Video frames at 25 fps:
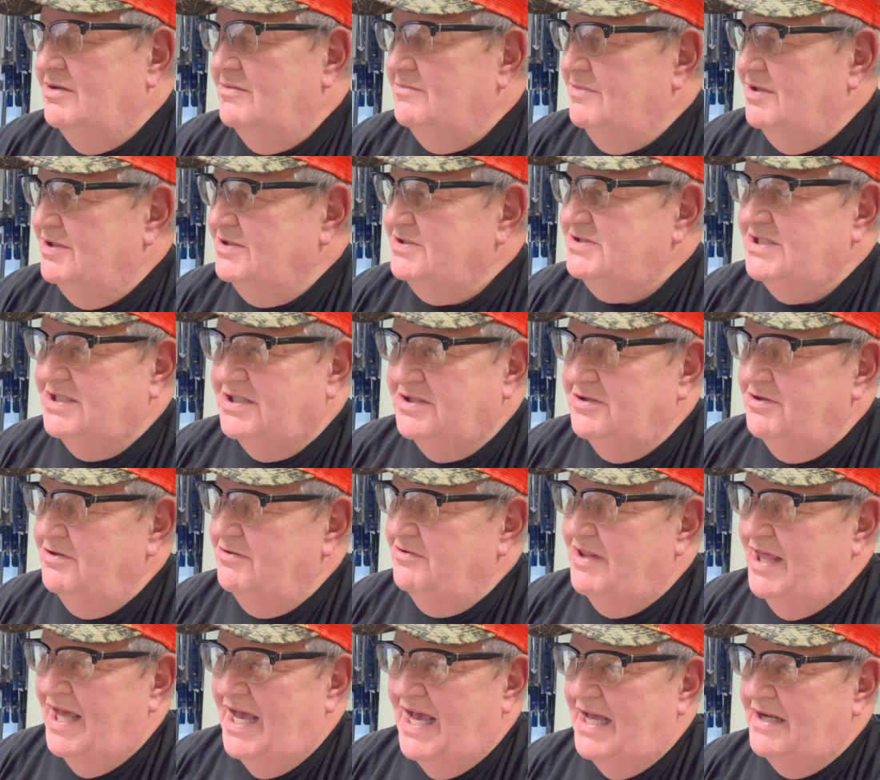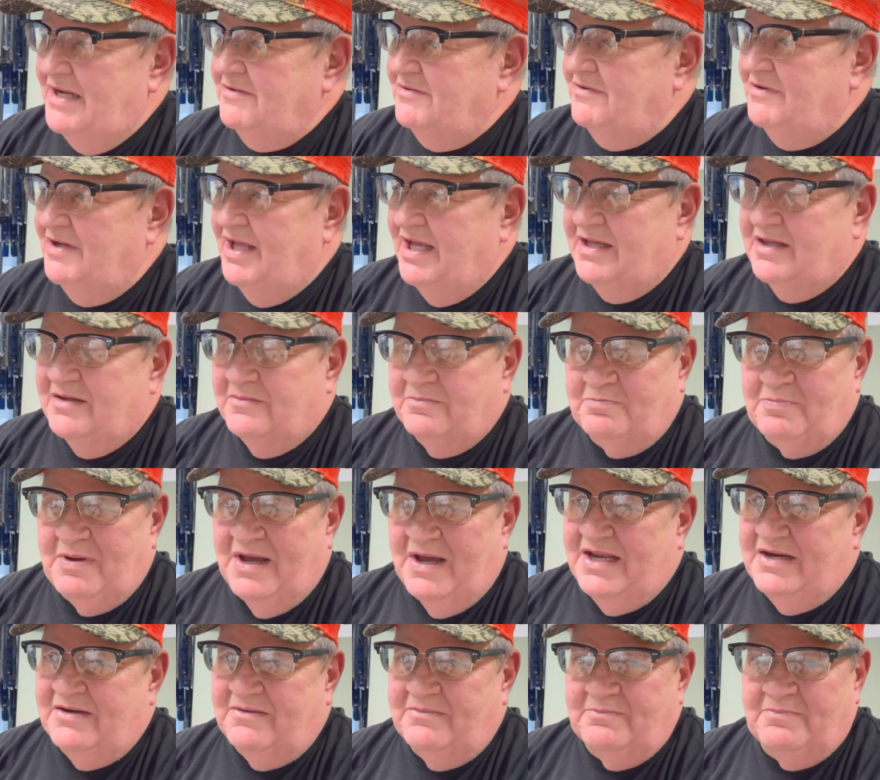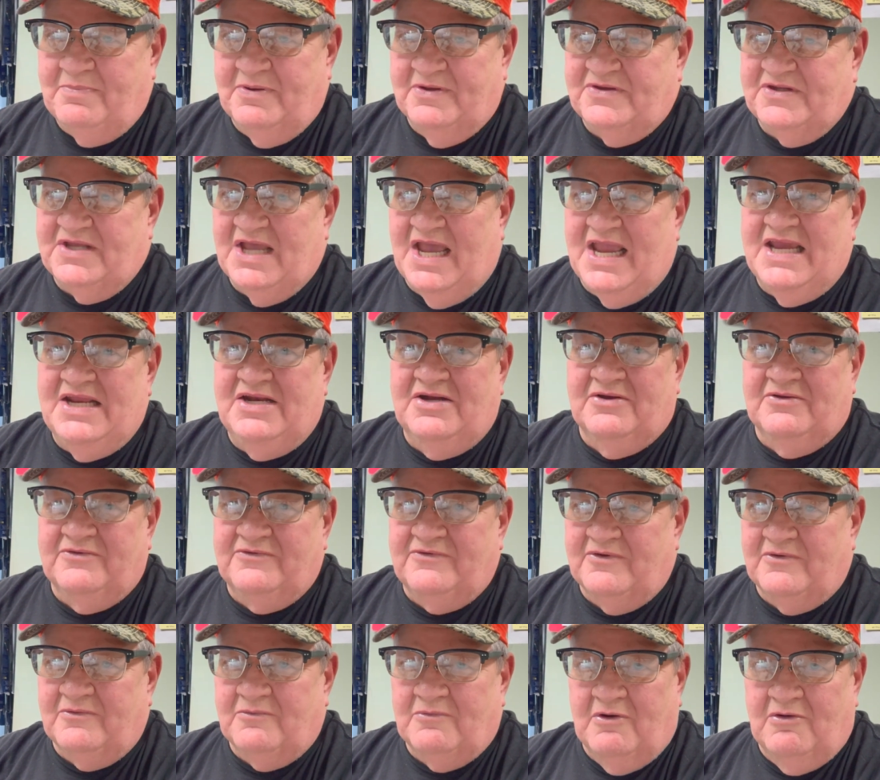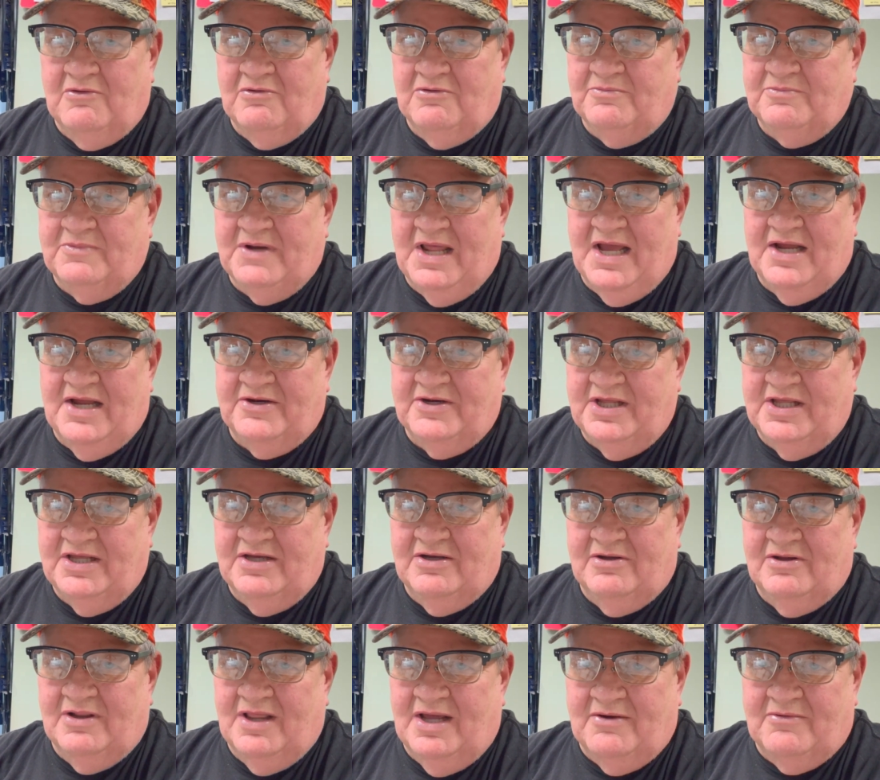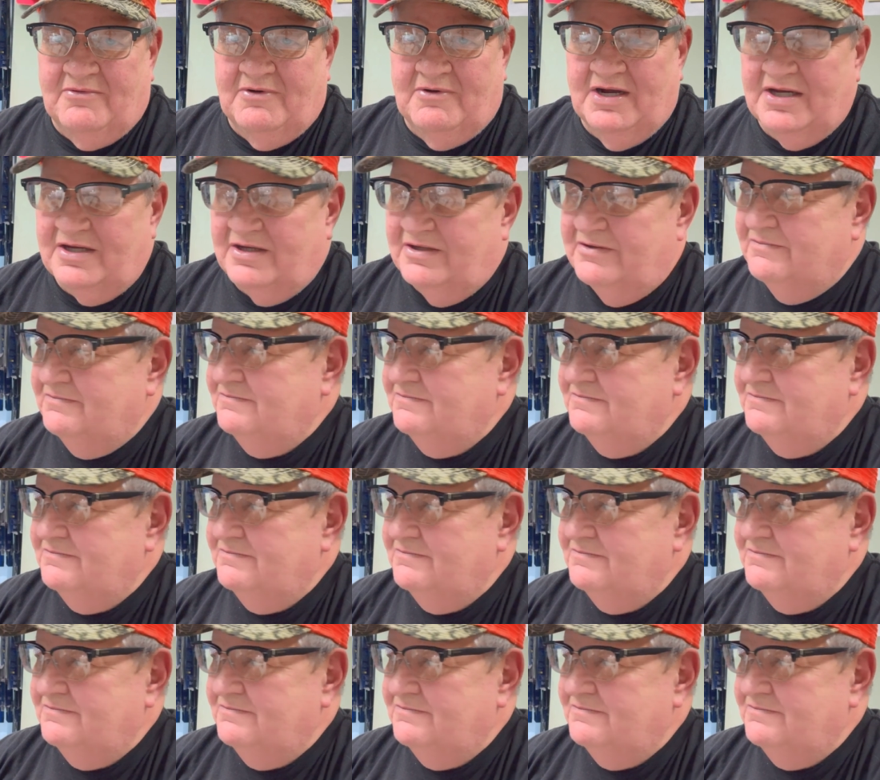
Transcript: But she can do that, and they can paint potatoes and roll them down the hill, I reckon.